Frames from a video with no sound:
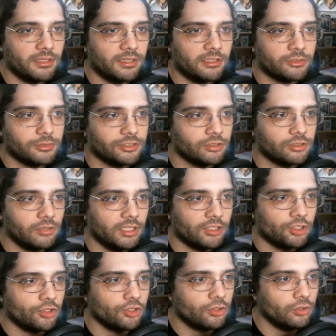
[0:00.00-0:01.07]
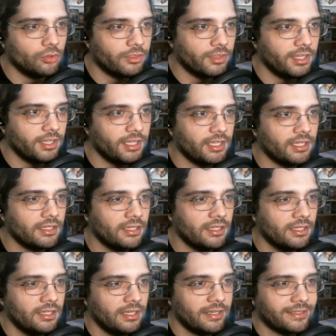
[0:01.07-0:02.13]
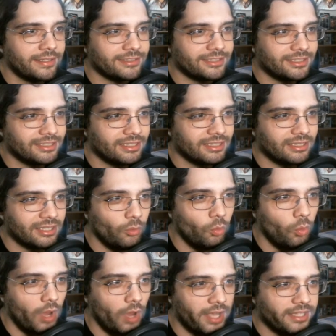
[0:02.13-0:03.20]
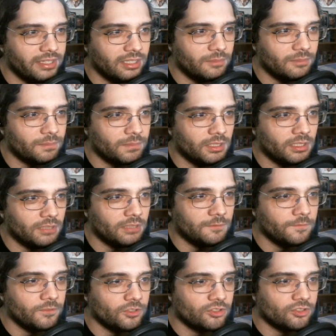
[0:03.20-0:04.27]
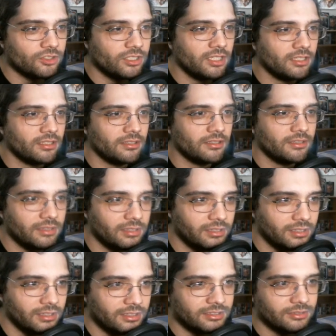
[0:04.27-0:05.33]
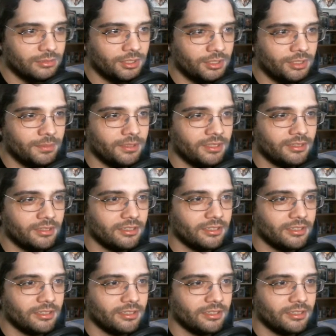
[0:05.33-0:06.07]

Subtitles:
This was Celestial with a, I guess you could say, like a wind-up fish deck, I guess is the way to put it.